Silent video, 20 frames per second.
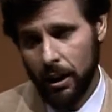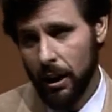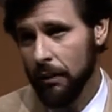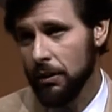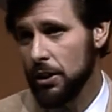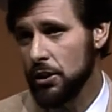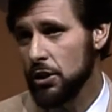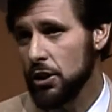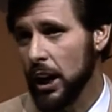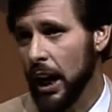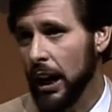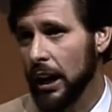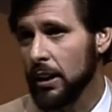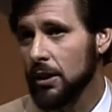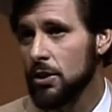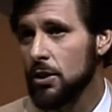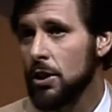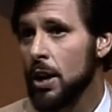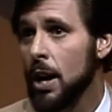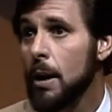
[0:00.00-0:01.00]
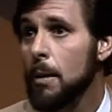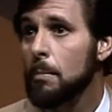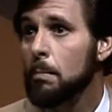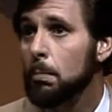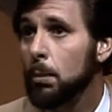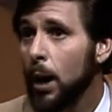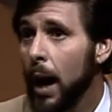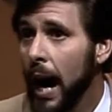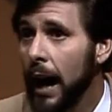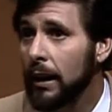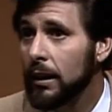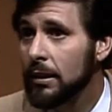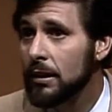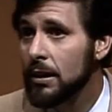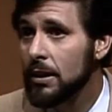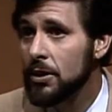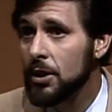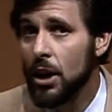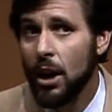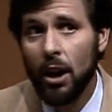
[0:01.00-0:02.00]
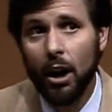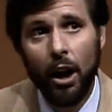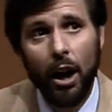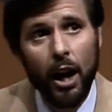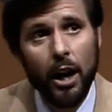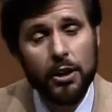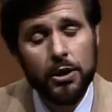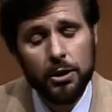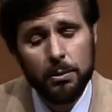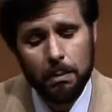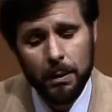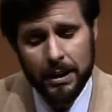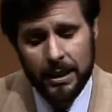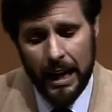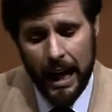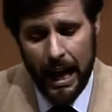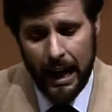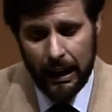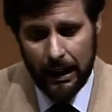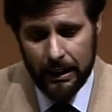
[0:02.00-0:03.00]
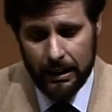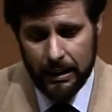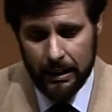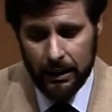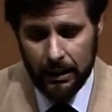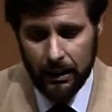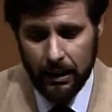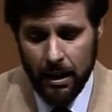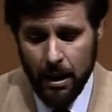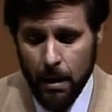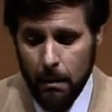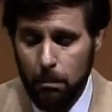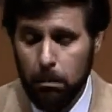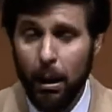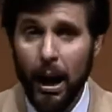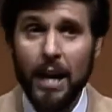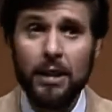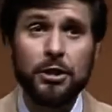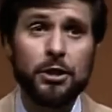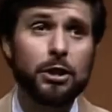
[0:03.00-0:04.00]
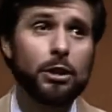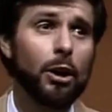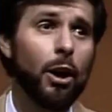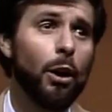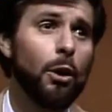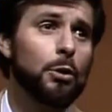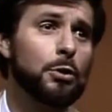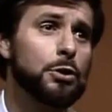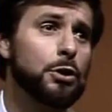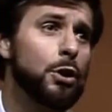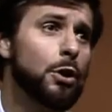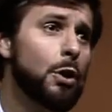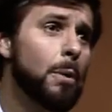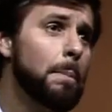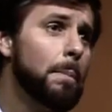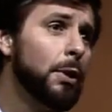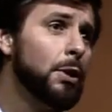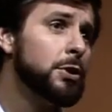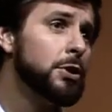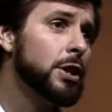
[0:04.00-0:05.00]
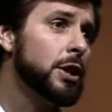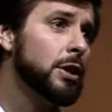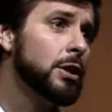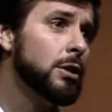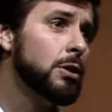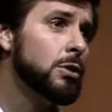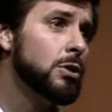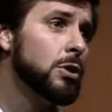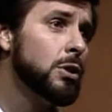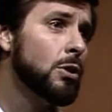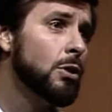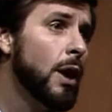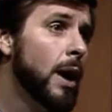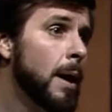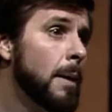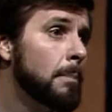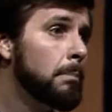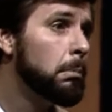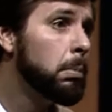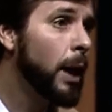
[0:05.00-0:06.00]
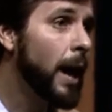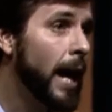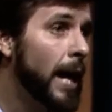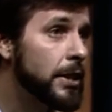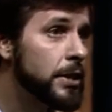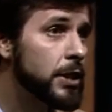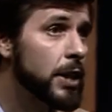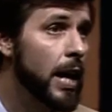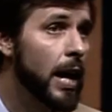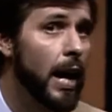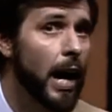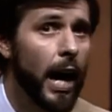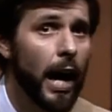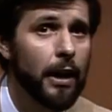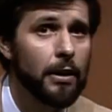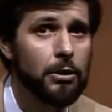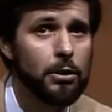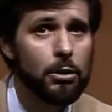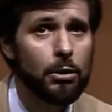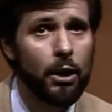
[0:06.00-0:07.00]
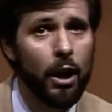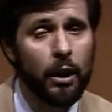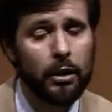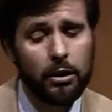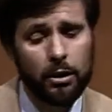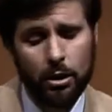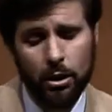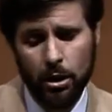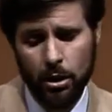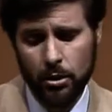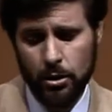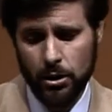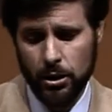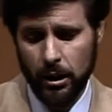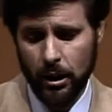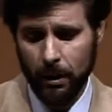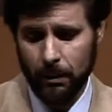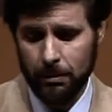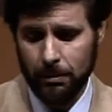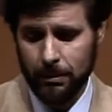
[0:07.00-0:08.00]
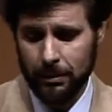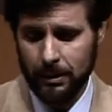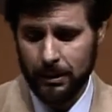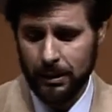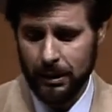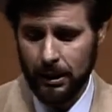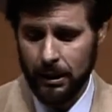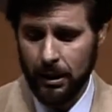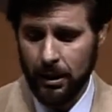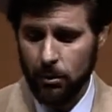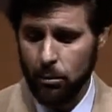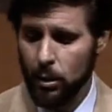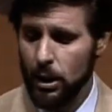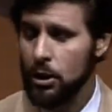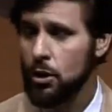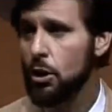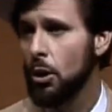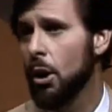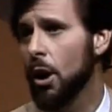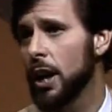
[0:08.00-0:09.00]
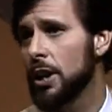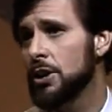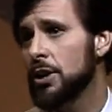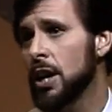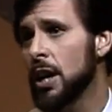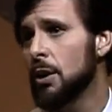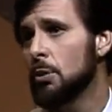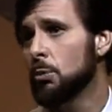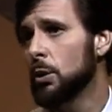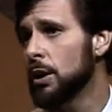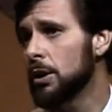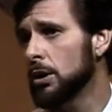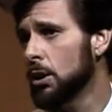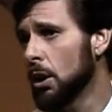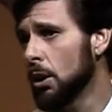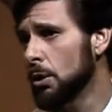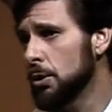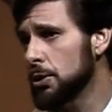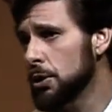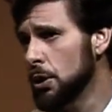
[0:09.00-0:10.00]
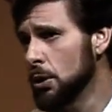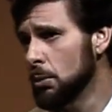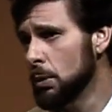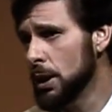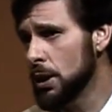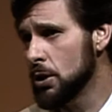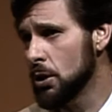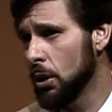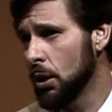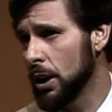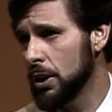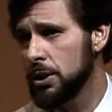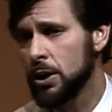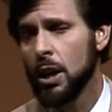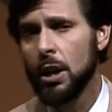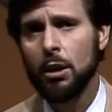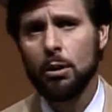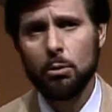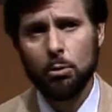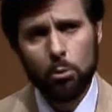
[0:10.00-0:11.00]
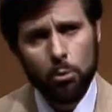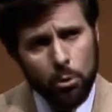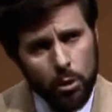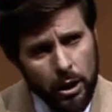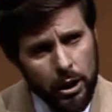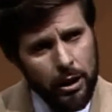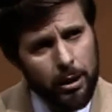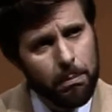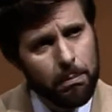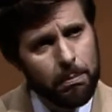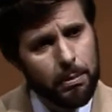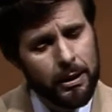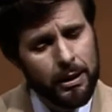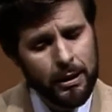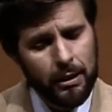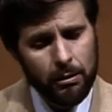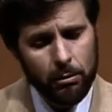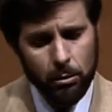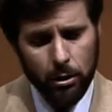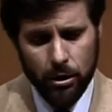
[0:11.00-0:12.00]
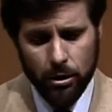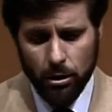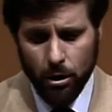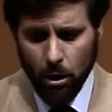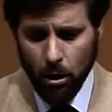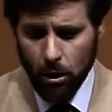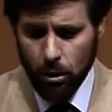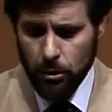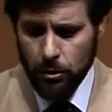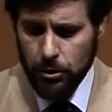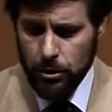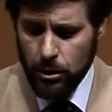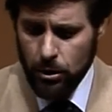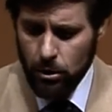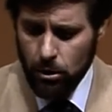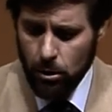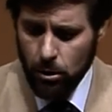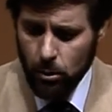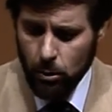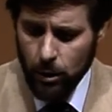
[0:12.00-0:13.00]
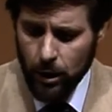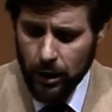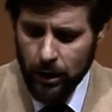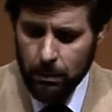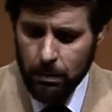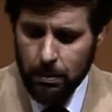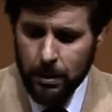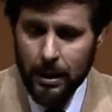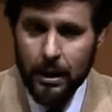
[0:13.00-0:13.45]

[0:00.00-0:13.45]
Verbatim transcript: of the saints. Practice hospitality. Bless those who persecute you. Bless and do not curse them. Rejoice with those who rejoice. Weep with those who weep.